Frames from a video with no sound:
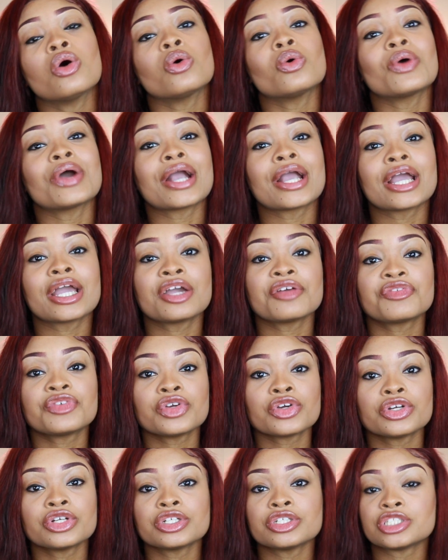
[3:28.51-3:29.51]
or if
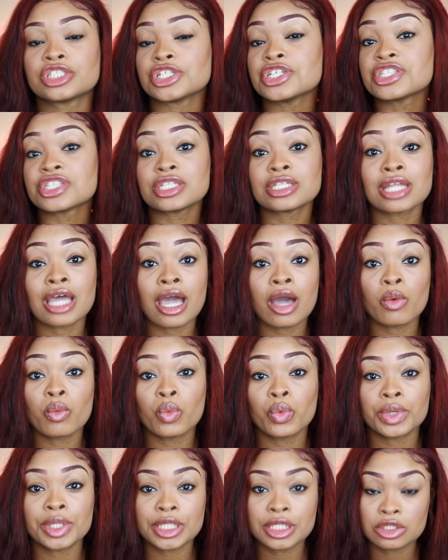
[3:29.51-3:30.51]
you're just
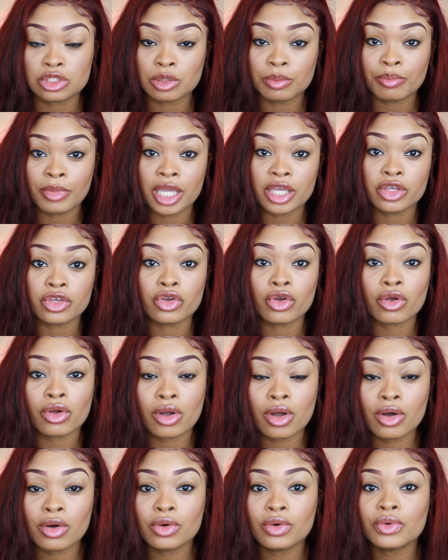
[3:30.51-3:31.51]
not wanting to make
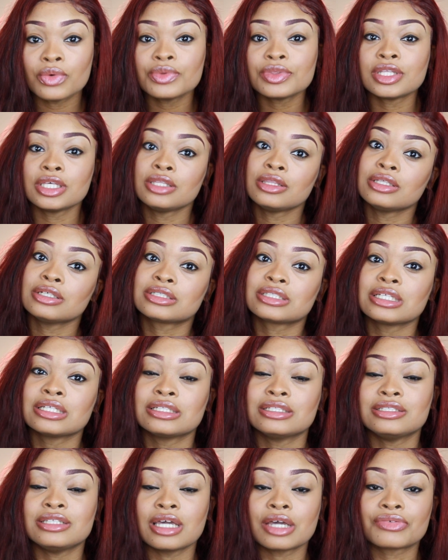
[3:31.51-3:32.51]
your own then this
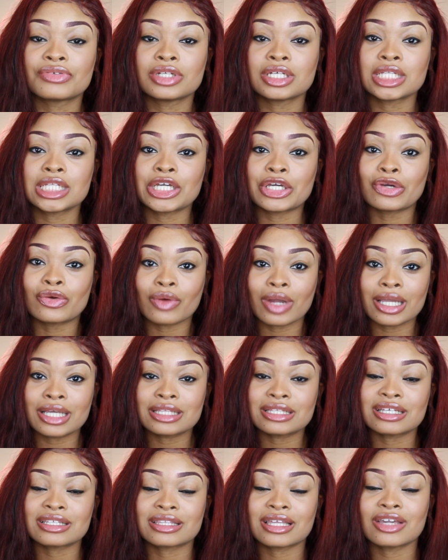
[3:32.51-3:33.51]
is definitely
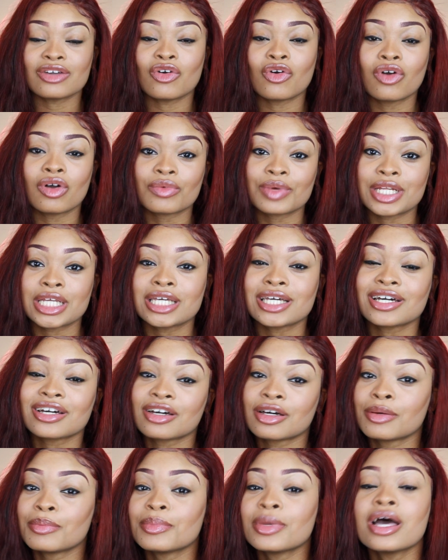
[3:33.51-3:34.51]
great that they already
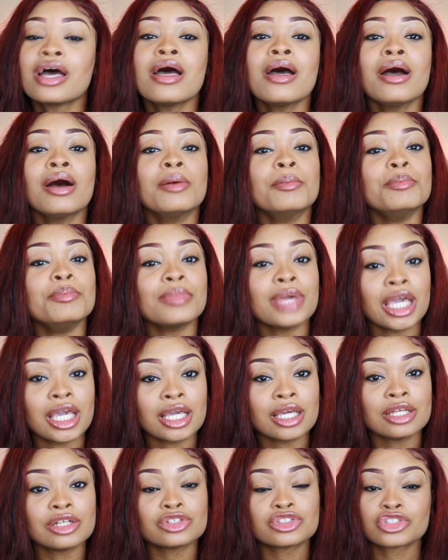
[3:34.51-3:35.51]
come
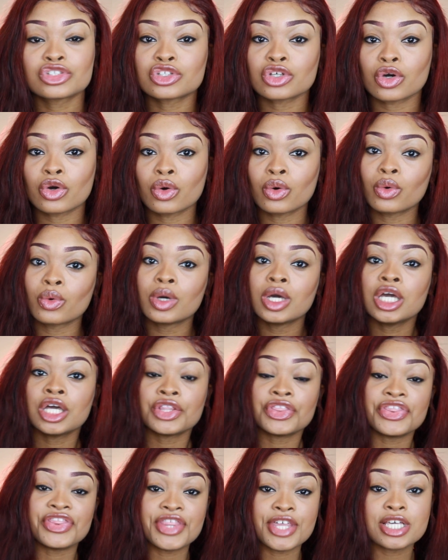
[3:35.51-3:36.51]
made so
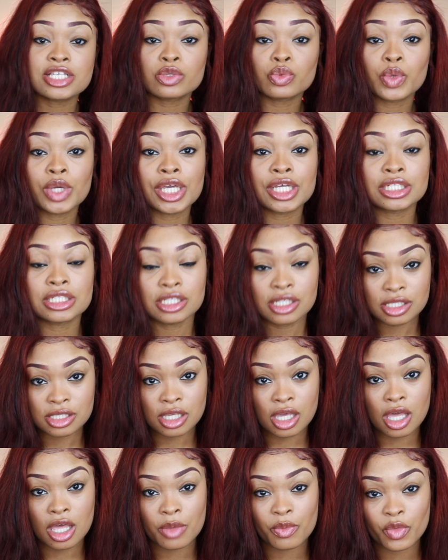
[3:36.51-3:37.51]
this wig
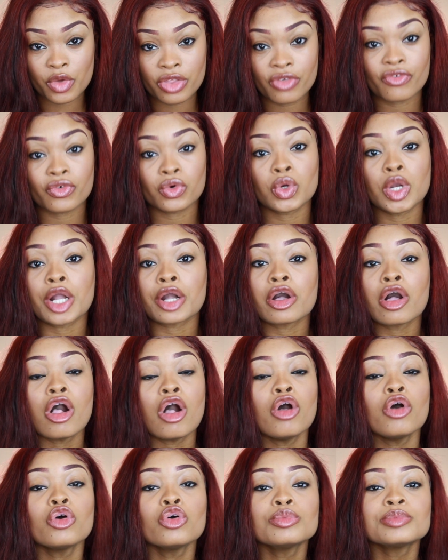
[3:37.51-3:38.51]
does come with four
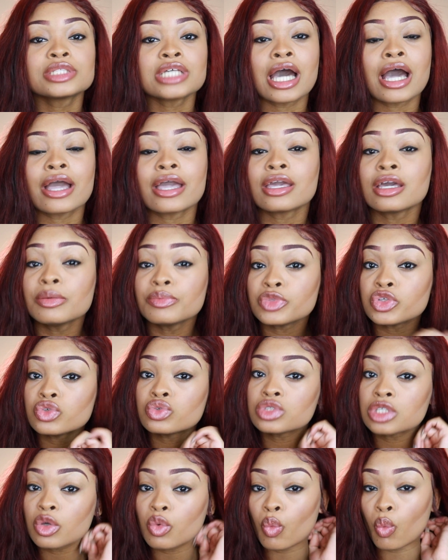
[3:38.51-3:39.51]
combs i am
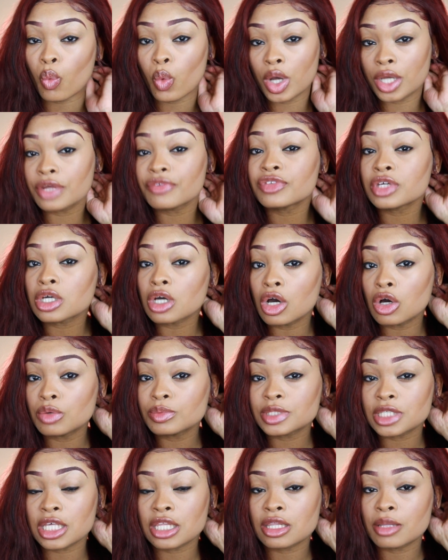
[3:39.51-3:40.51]
using one of the
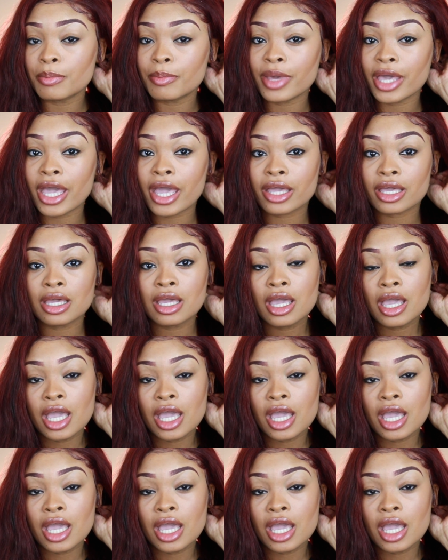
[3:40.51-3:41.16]
combs in the back